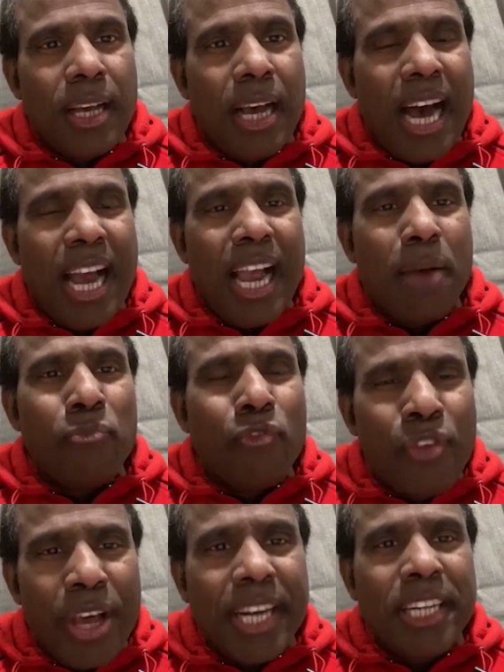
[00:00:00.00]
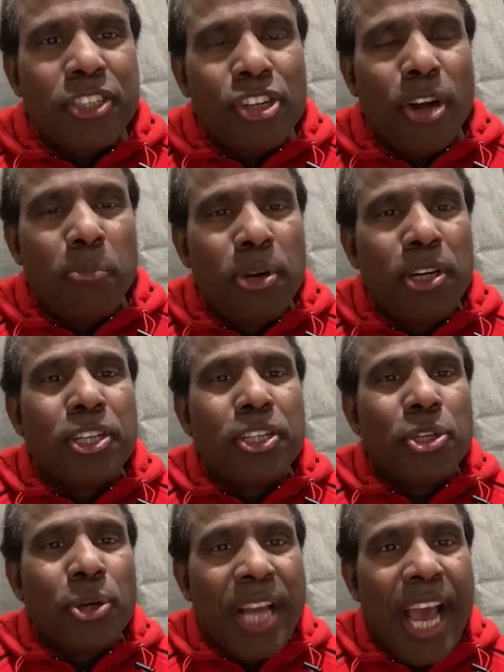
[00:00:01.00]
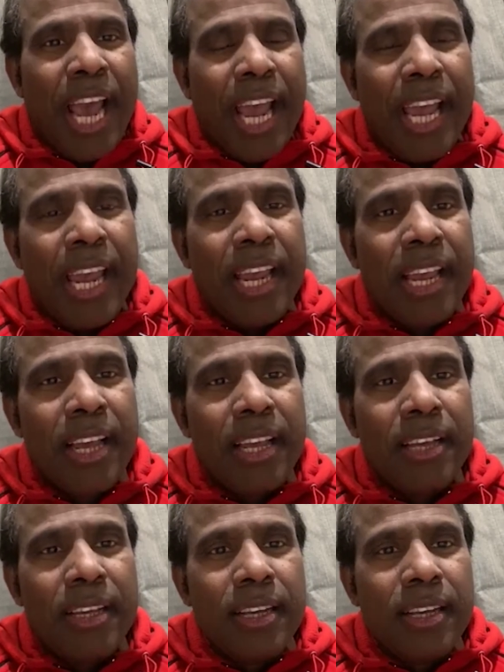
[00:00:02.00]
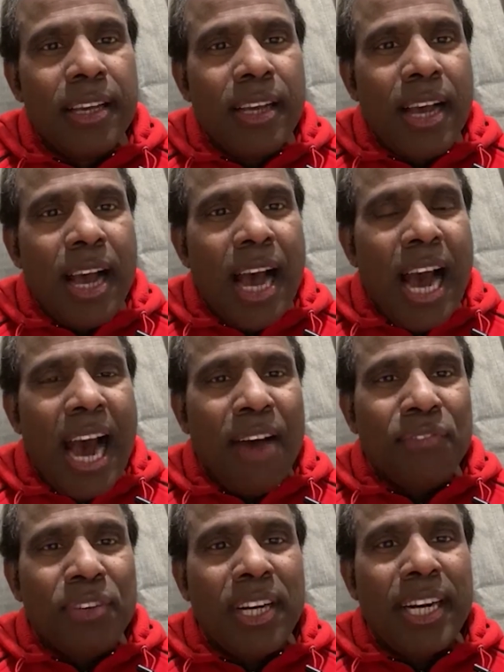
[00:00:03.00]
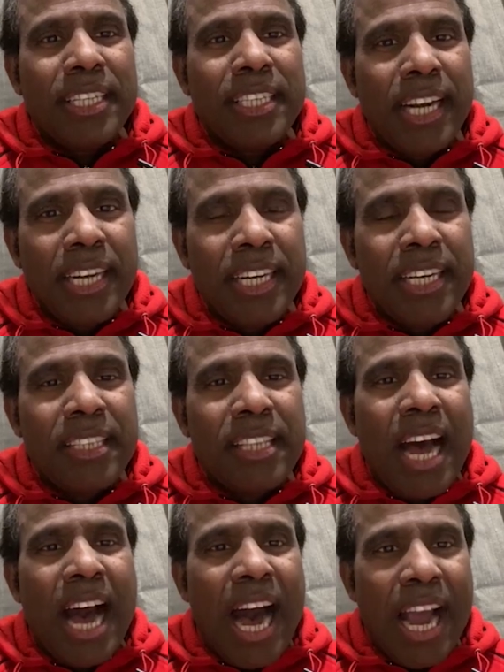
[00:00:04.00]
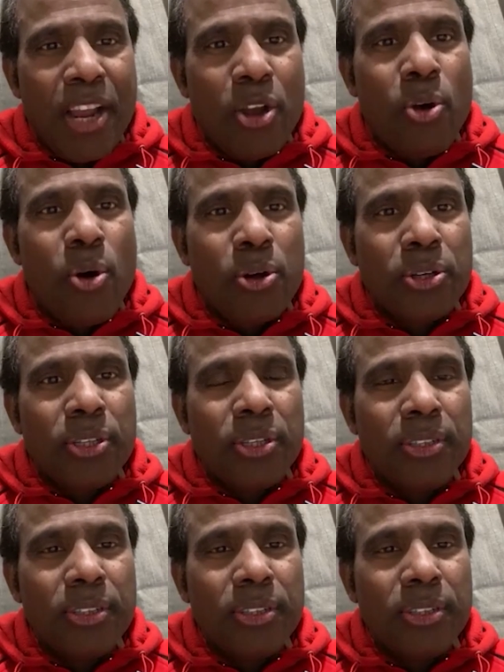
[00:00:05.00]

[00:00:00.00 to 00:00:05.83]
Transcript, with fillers: I am very troubled today after attending the High Court